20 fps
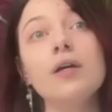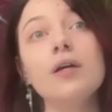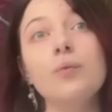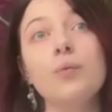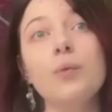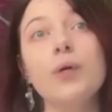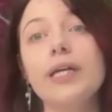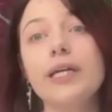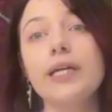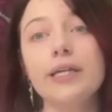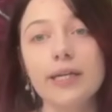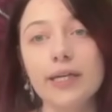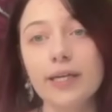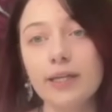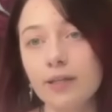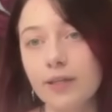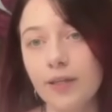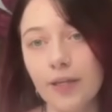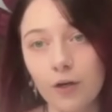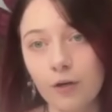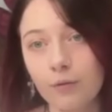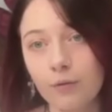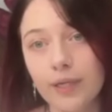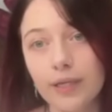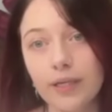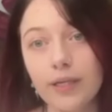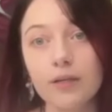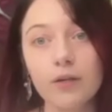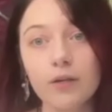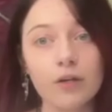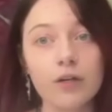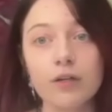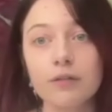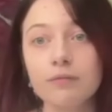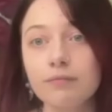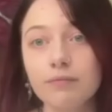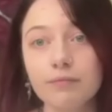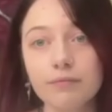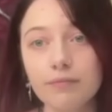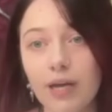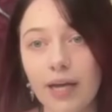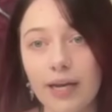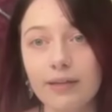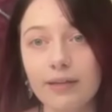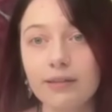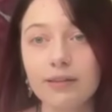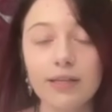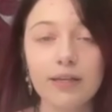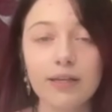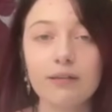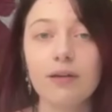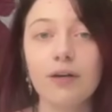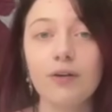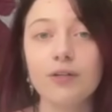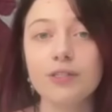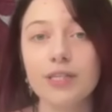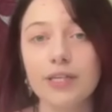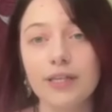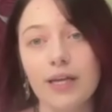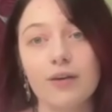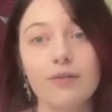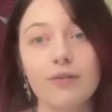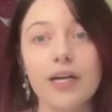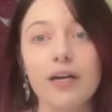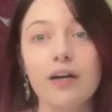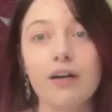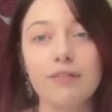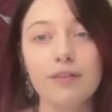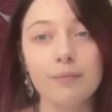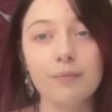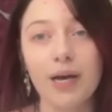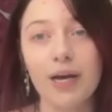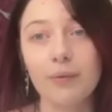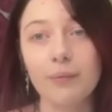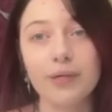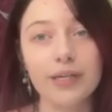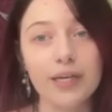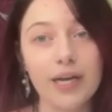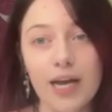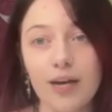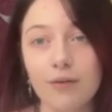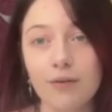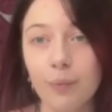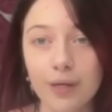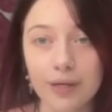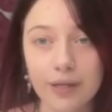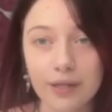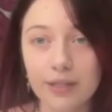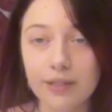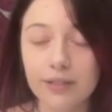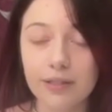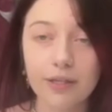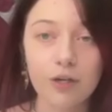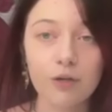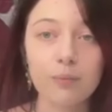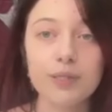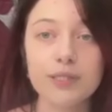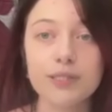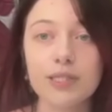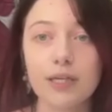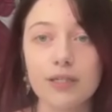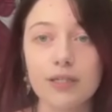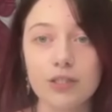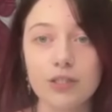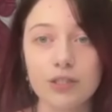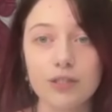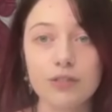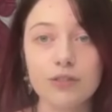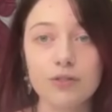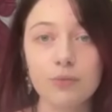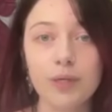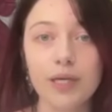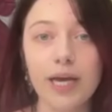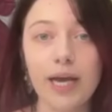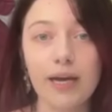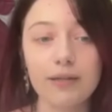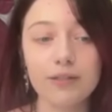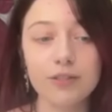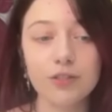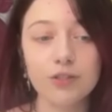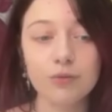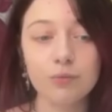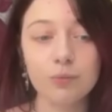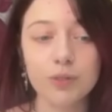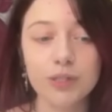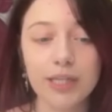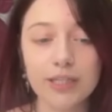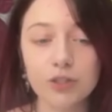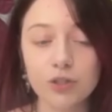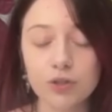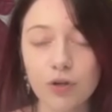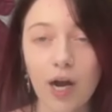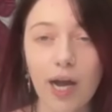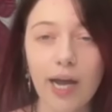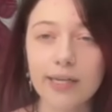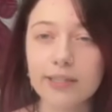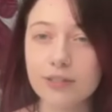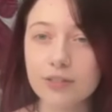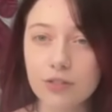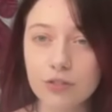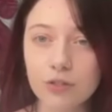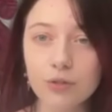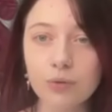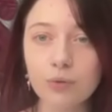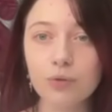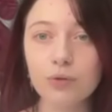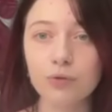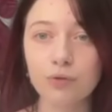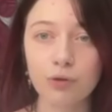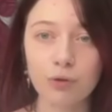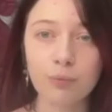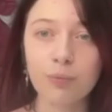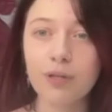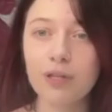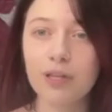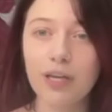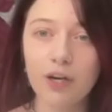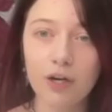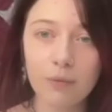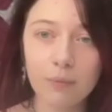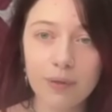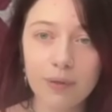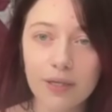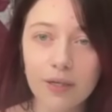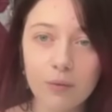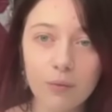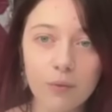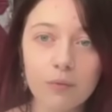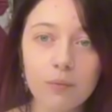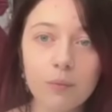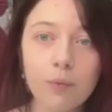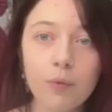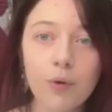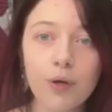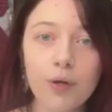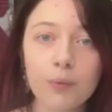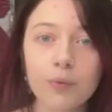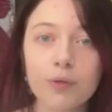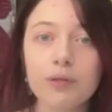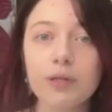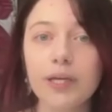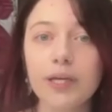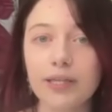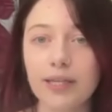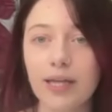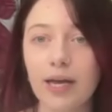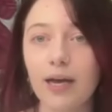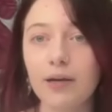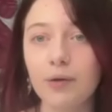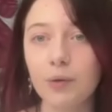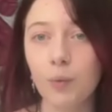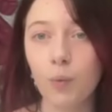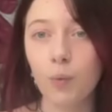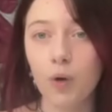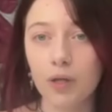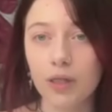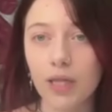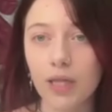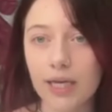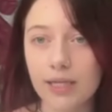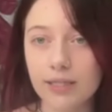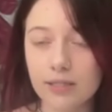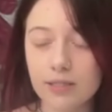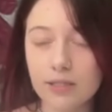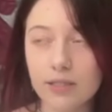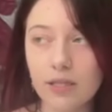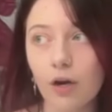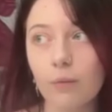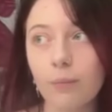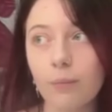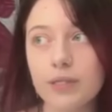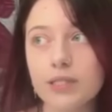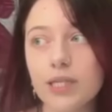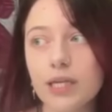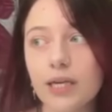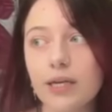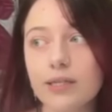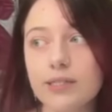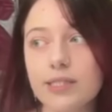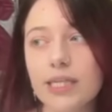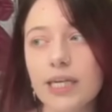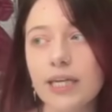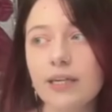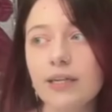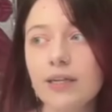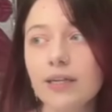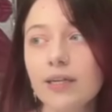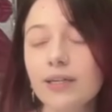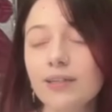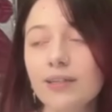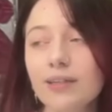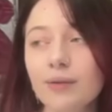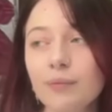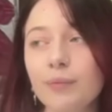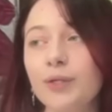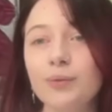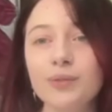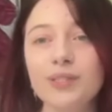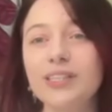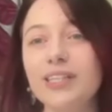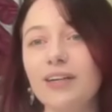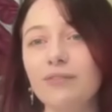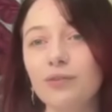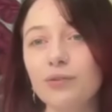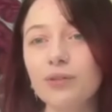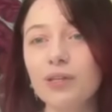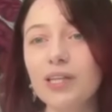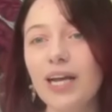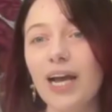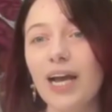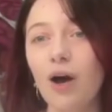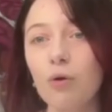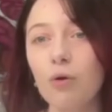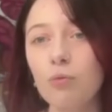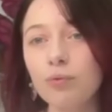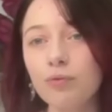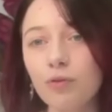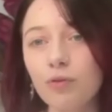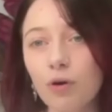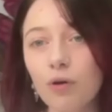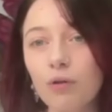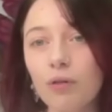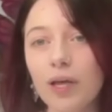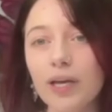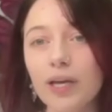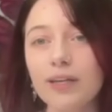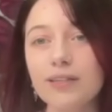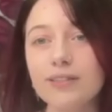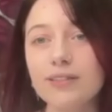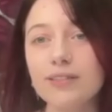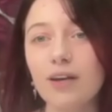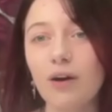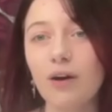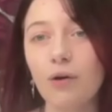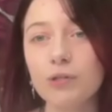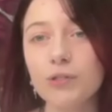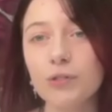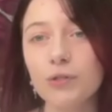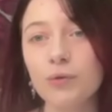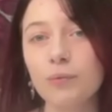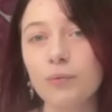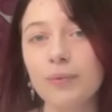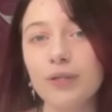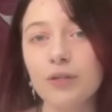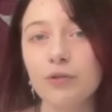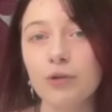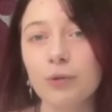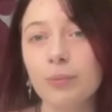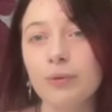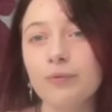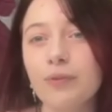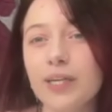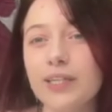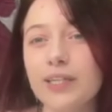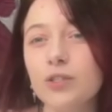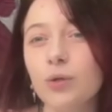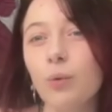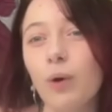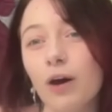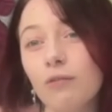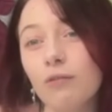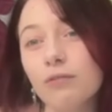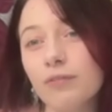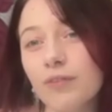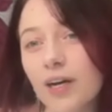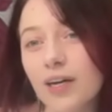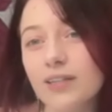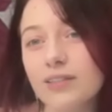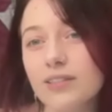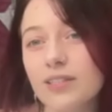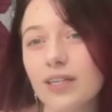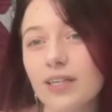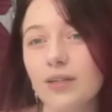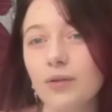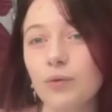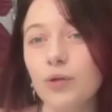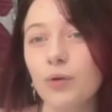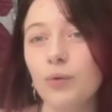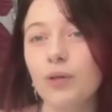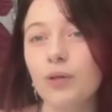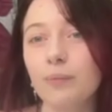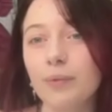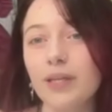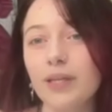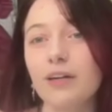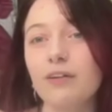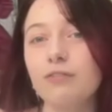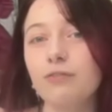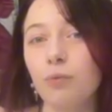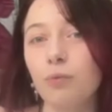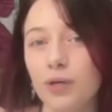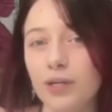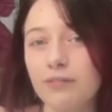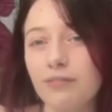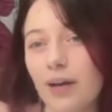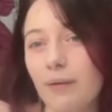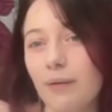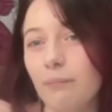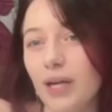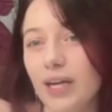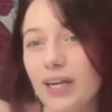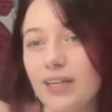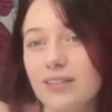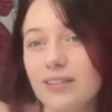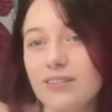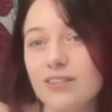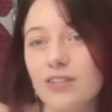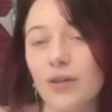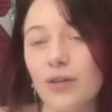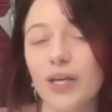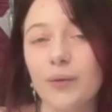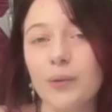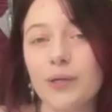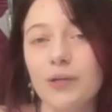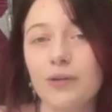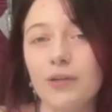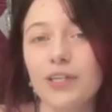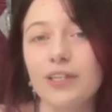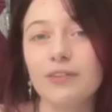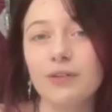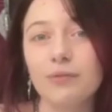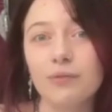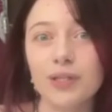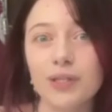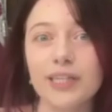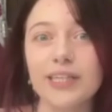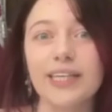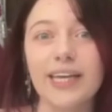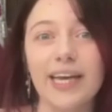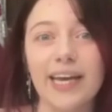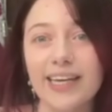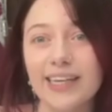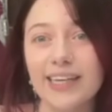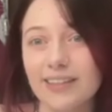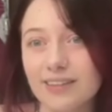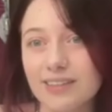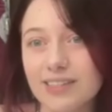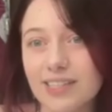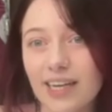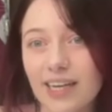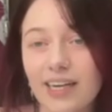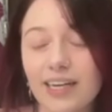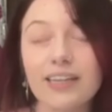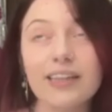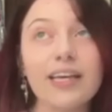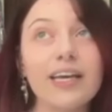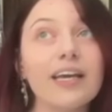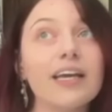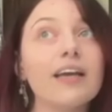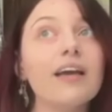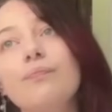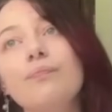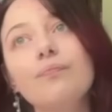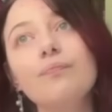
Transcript: We didn't get therapy or anything. I'll say that right off the bat. We didn't have weekly therapy sessions. They tried to do group therapy at one point with like that one licensed therapist, like I said, but it was never really helpful. Like, cause also it would be a group of like 12 of us and it would only be like 45 minutes. So like we couldn't even really get into anything.